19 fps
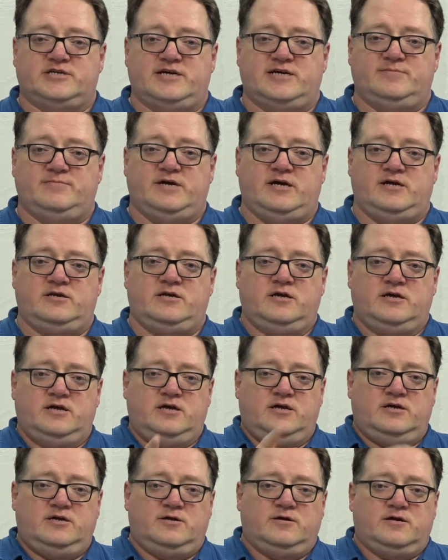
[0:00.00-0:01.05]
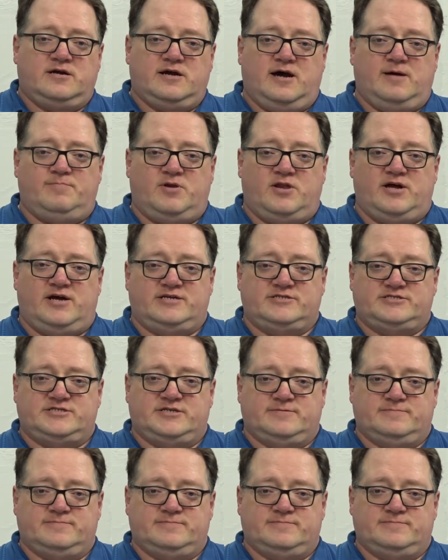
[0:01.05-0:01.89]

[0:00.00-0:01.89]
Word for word: Amen. God bless.